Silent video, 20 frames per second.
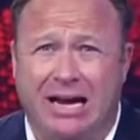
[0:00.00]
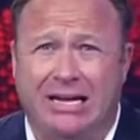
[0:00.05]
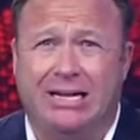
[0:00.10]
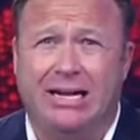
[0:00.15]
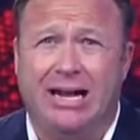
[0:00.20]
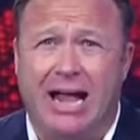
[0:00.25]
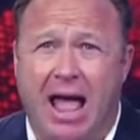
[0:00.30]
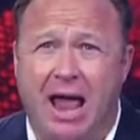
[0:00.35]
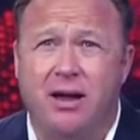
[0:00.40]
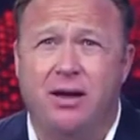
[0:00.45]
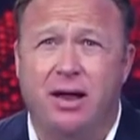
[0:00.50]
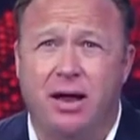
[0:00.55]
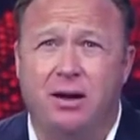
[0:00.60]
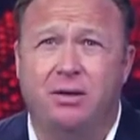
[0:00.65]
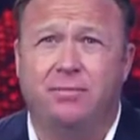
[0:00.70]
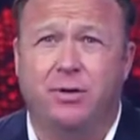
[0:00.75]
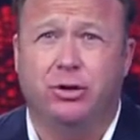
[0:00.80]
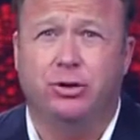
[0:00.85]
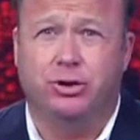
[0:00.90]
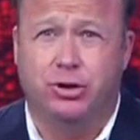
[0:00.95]
pick the
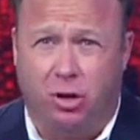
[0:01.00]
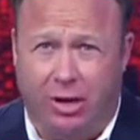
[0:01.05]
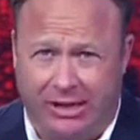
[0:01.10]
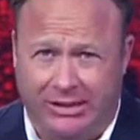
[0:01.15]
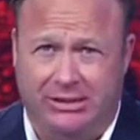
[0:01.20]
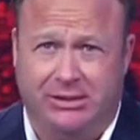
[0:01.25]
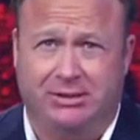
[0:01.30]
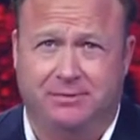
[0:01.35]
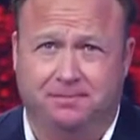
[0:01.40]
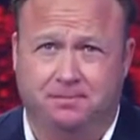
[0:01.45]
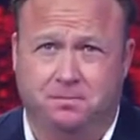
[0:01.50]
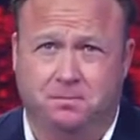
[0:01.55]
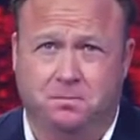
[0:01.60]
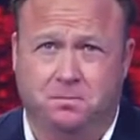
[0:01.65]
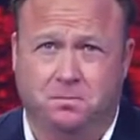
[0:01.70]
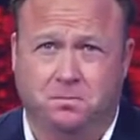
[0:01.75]
candidate of their choice.